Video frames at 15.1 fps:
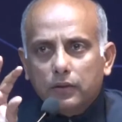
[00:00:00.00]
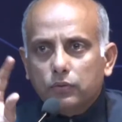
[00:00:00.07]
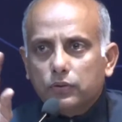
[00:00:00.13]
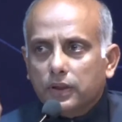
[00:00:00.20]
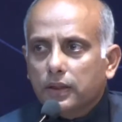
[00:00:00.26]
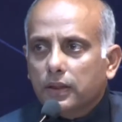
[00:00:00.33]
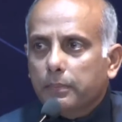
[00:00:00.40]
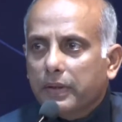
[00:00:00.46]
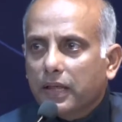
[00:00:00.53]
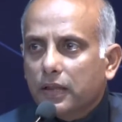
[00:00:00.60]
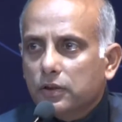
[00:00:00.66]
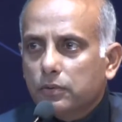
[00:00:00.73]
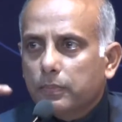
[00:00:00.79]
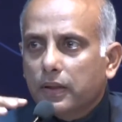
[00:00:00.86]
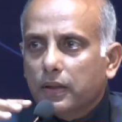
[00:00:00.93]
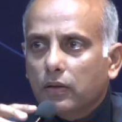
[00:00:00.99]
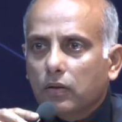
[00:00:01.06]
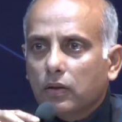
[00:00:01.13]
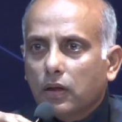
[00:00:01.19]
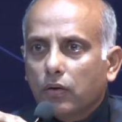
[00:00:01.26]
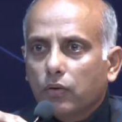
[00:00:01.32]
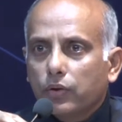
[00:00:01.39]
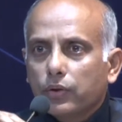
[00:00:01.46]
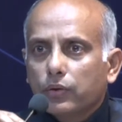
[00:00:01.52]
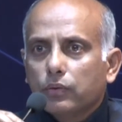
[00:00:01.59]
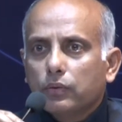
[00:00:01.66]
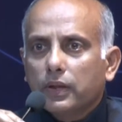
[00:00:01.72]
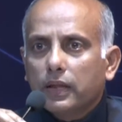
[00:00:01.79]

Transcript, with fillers: to senior management, on how do you